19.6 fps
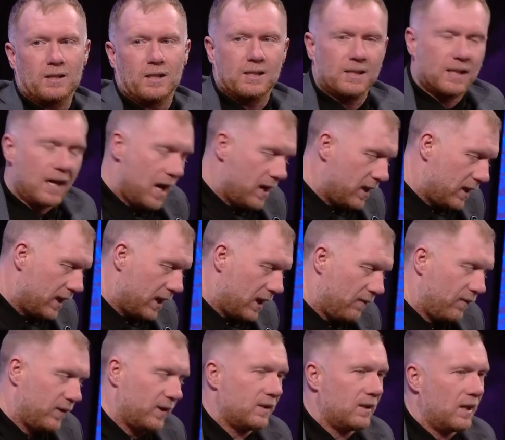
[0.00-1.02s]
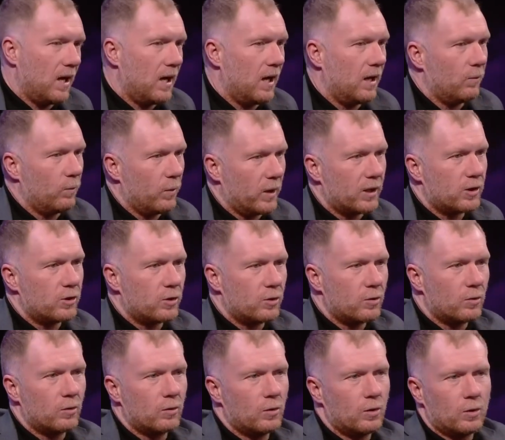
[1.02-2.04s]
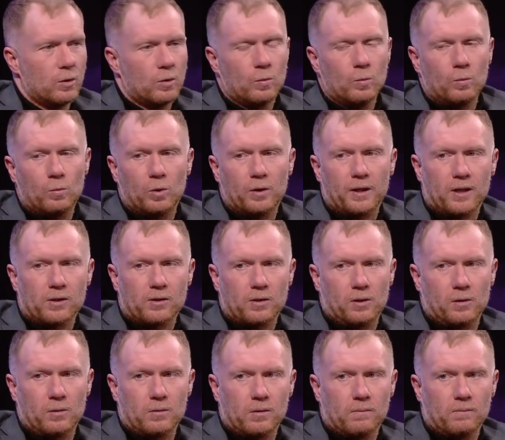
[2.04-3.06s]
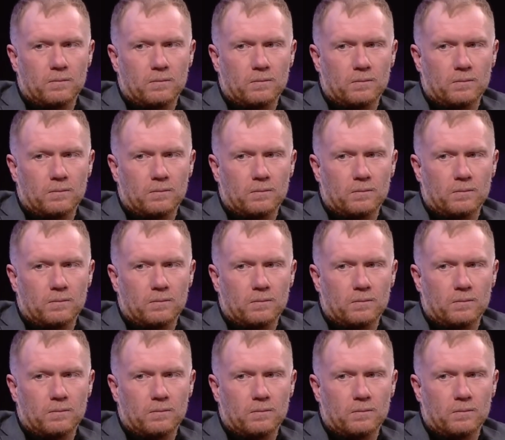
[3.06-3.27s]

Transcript: a tiny nick of his thigh, which would excuse him.